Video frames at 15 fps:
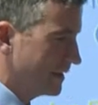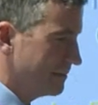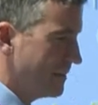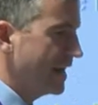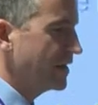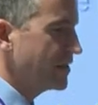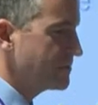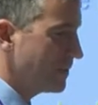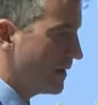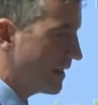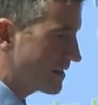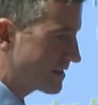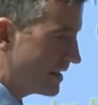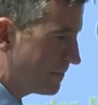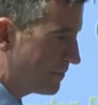managed
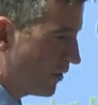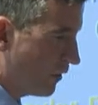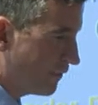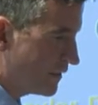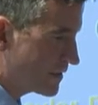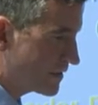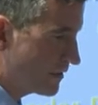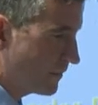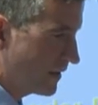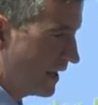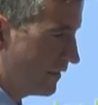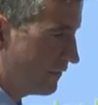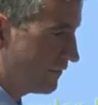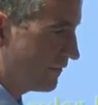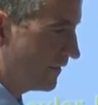by a separate office that we
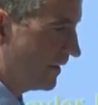have